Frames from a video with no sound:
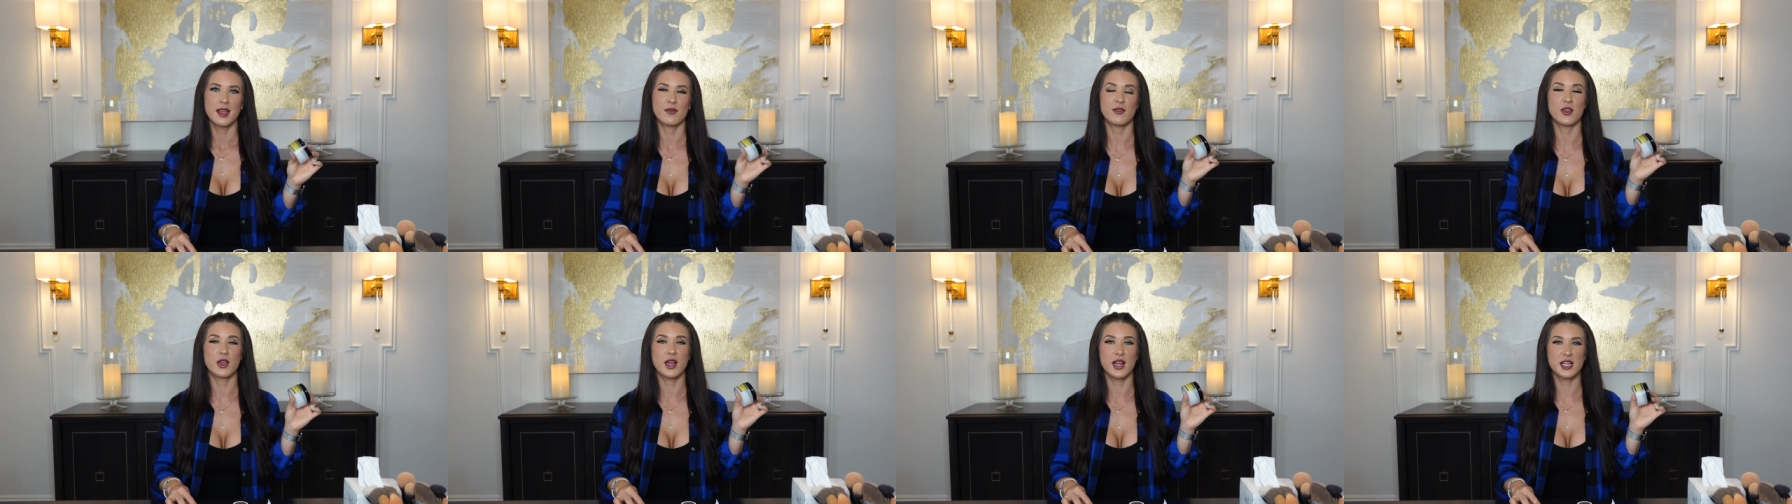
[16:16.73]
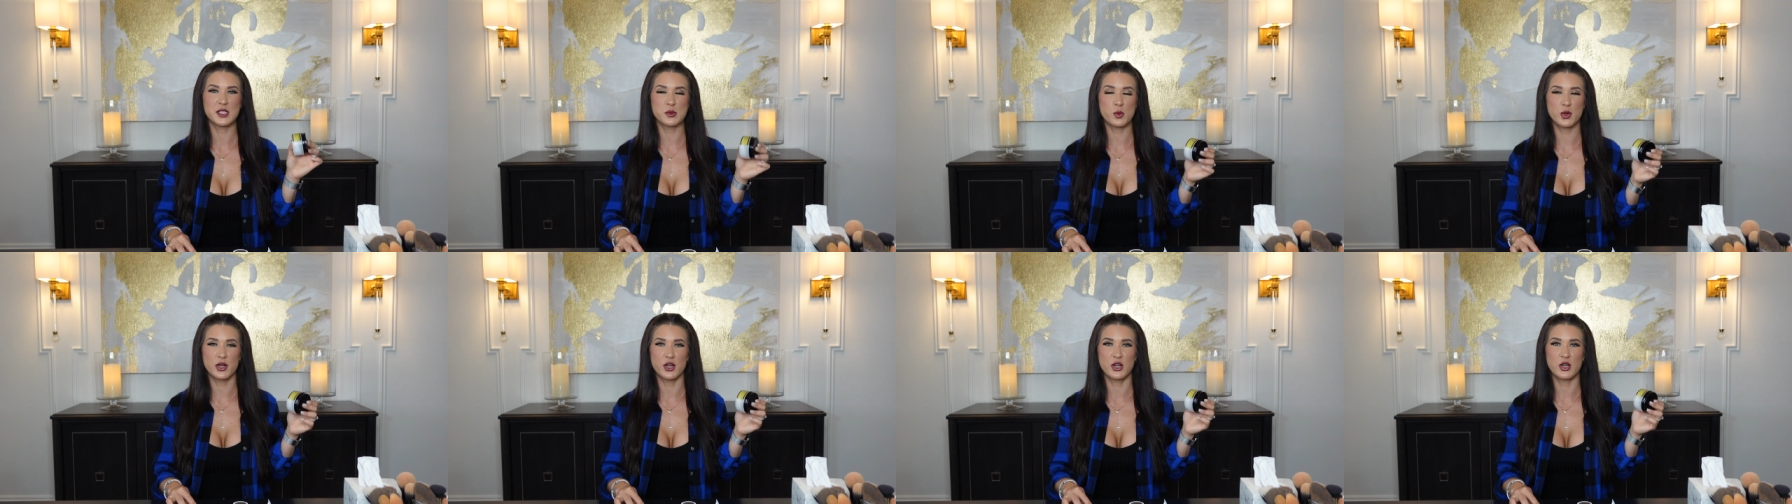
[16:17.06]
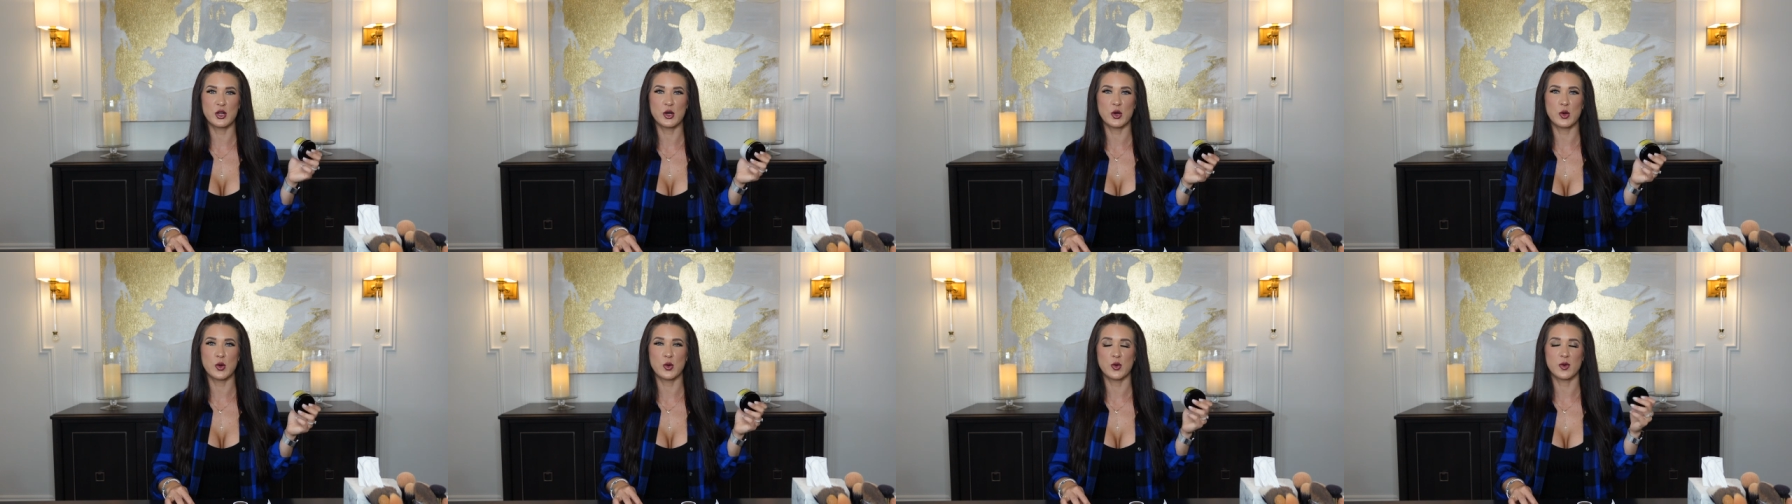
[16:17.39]
If you guys want to
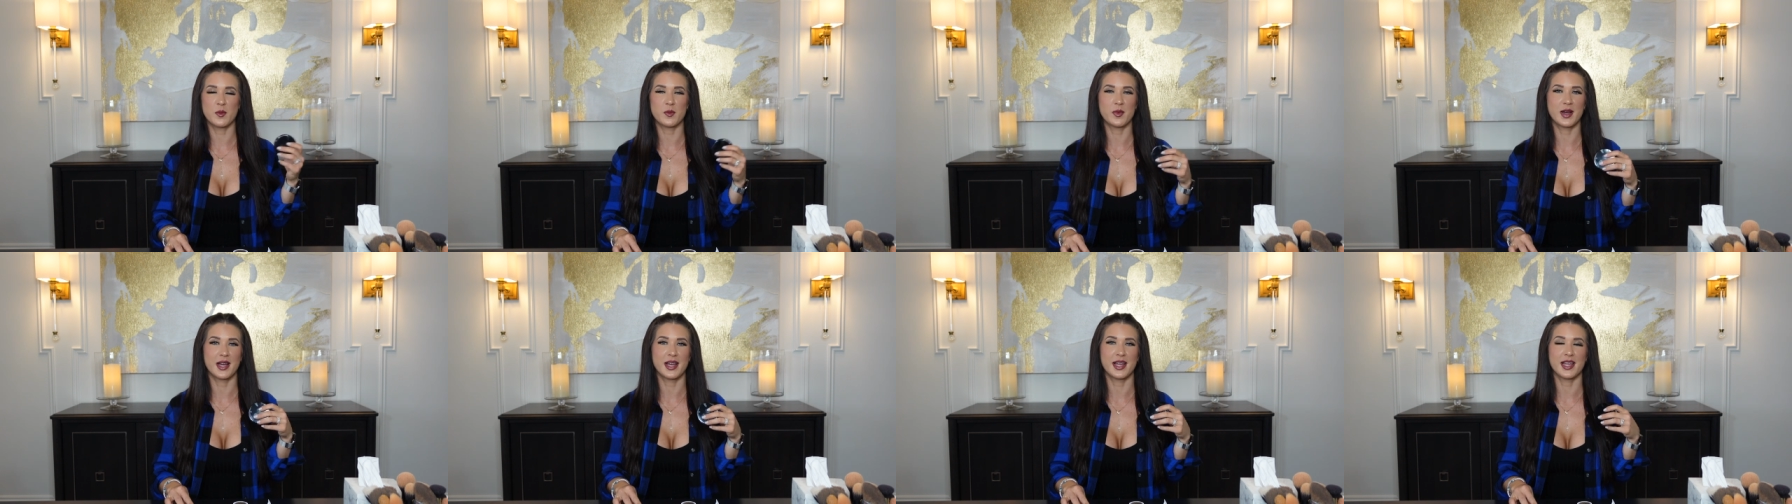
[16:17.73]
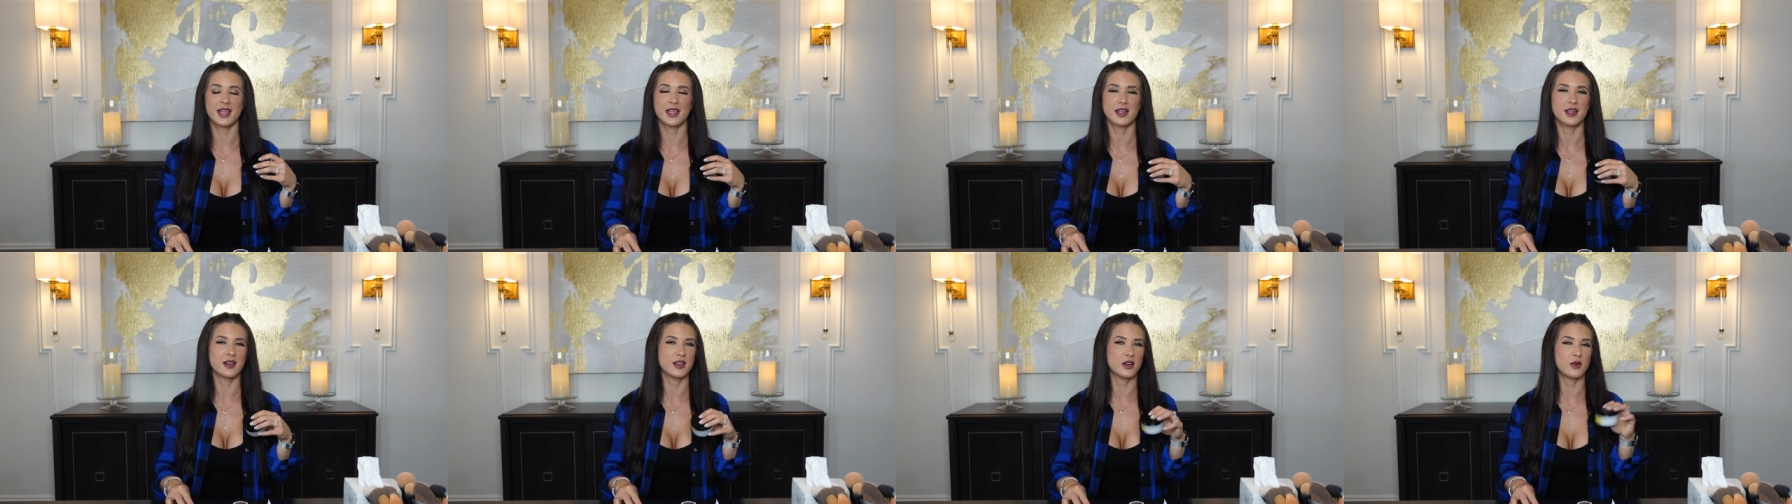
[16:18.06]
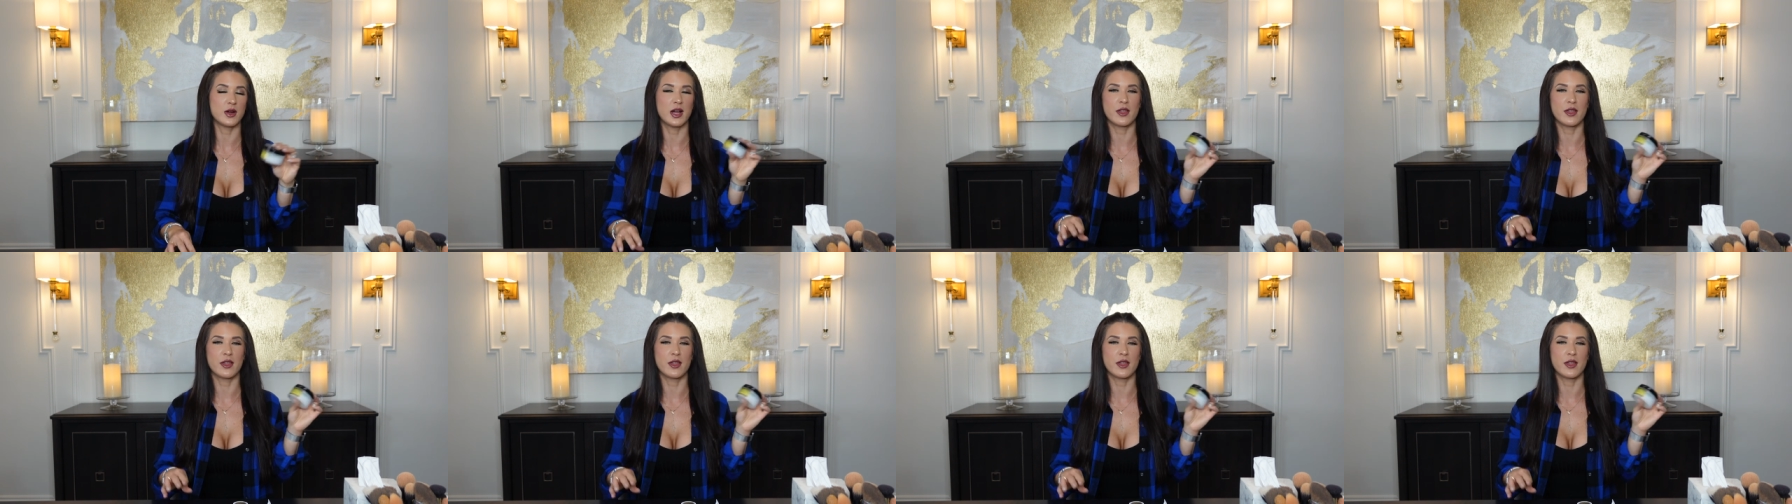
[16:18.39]
know my you know